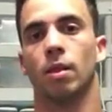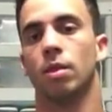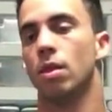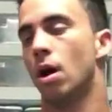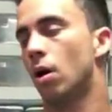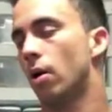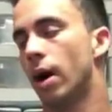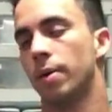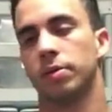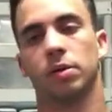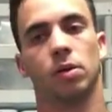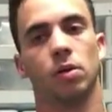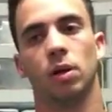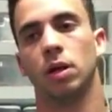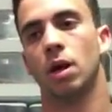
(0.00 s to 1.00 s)
No,
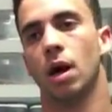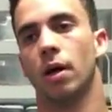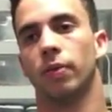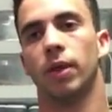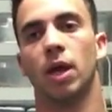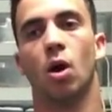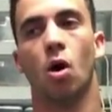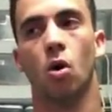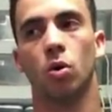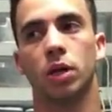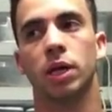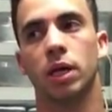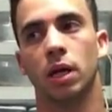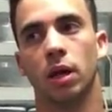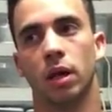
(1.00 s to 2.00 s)
absolutely not. They only
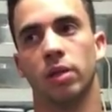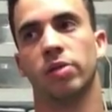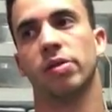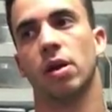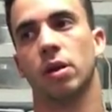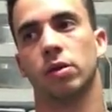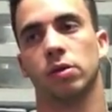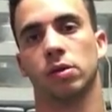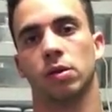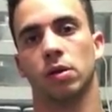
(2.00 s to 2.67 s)
eat insects.